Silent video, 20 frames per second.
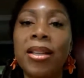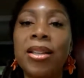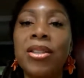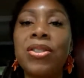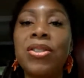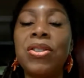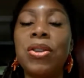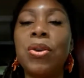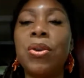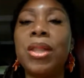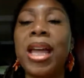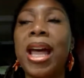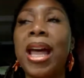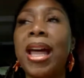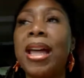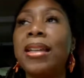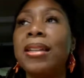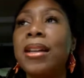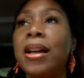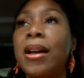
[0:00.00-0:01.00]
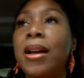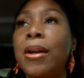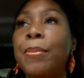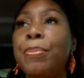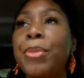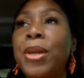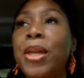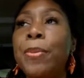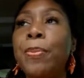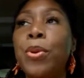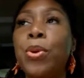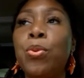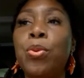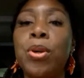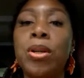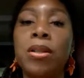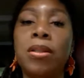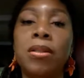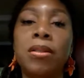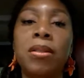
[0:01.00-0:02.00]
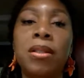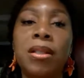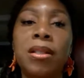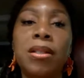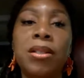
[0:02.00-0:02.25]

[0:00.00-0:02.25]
so that people will,